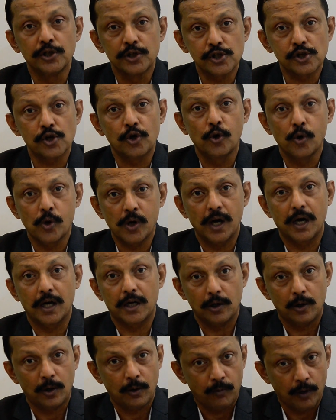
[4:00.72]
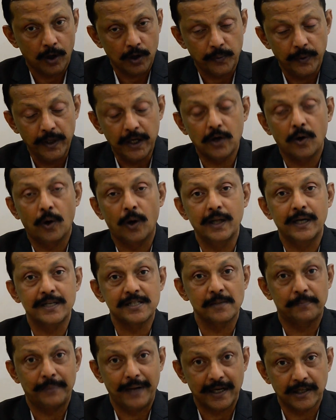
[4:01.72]
scorecard, or what we call as
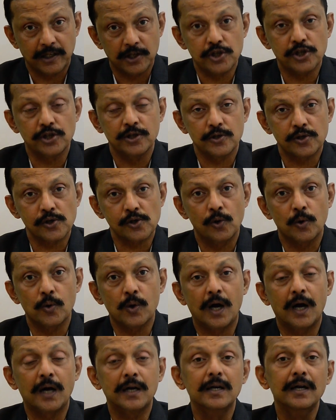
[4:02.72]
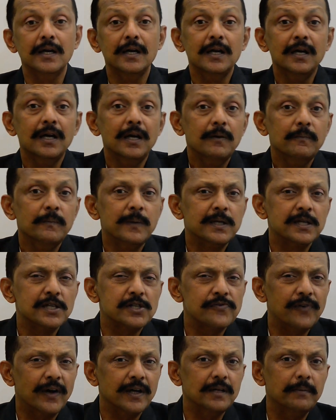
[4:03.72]
the practitioner scorecard, which is
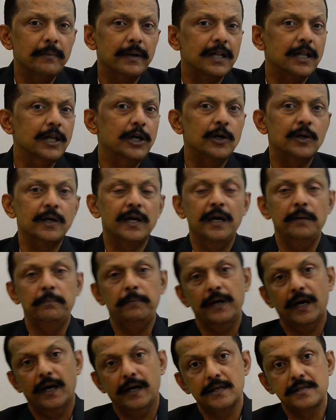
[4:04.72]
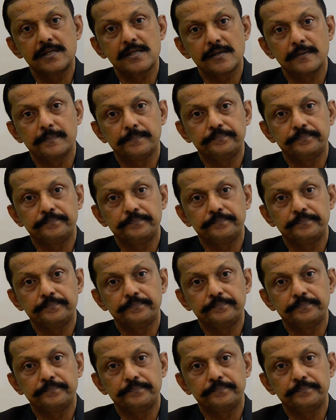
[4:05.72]
fundamentally your KPIs.